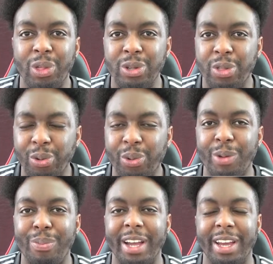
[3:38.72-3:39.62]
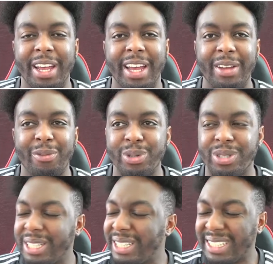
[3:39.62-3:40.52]
thought at the back of their head was,
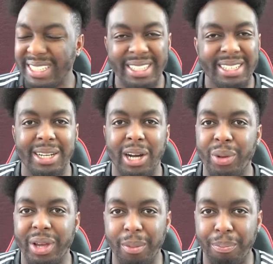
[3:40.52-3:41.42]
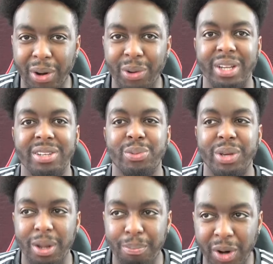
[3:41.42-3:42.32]
are we going to bottle this? Are we
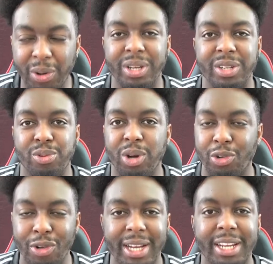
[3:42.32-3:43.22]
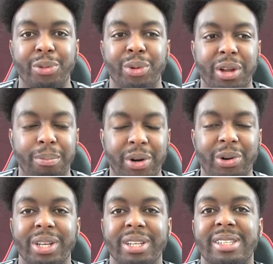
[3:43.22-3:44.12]
going to bottle this? We've got a great leader. We're going to
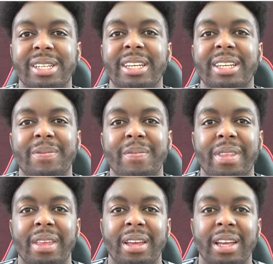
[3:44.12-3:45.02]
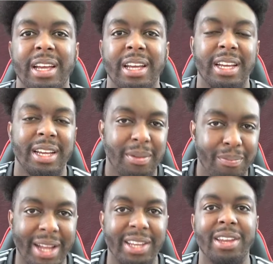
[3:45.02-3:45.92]
bottle this.
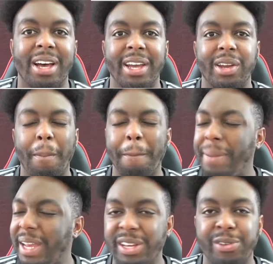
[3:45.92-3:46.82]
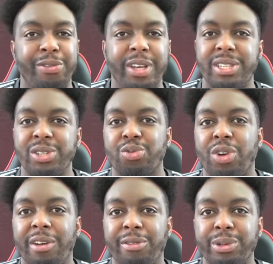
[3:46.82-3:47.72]
Man United, our biggest, fiercest
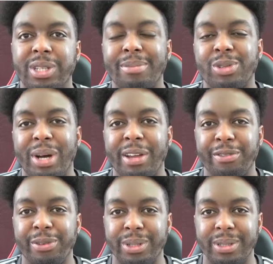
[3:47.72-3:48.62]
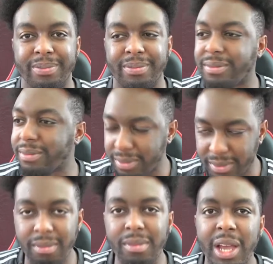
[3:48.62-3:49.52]
rivals, come to Anfield.
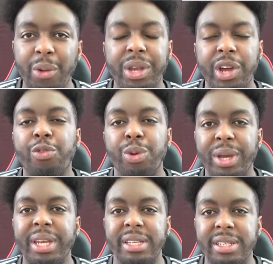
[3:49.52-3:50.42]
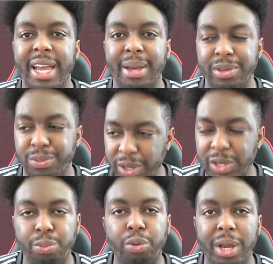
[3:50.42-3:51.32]
And we know if we win this game, it's
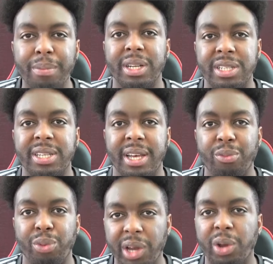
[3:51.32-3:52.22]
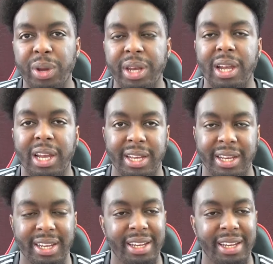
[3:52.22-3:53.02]
pretty much set. We're going to win the league.